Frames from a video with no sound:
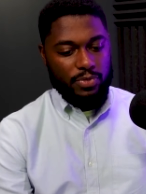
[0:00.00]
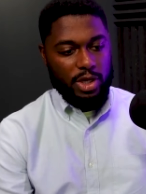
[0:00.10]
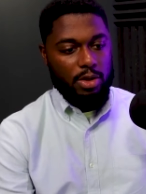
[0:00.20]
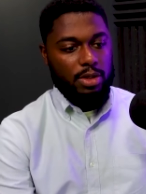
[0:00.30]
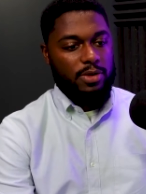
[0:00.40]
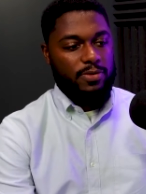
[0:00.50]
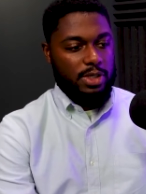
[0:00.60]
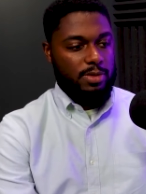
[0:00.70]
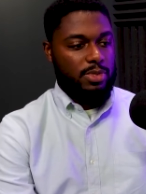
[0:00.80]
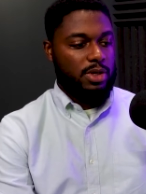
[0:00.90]
go look for
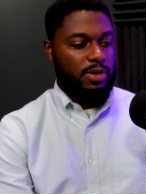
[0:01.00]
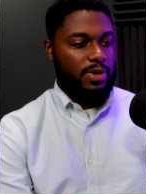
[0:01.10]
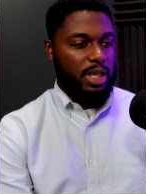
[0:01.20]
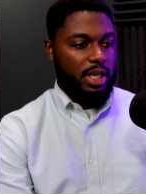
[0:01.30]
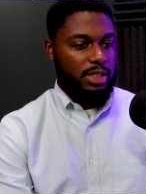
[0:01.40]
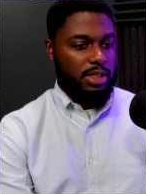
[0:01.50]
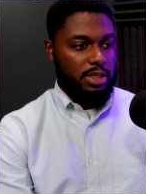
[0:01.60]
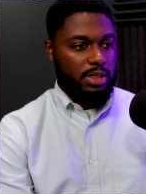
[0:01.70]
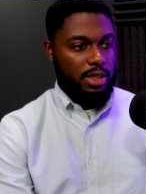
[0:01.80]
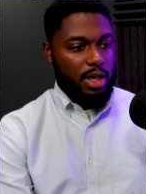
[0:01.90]
some certifications.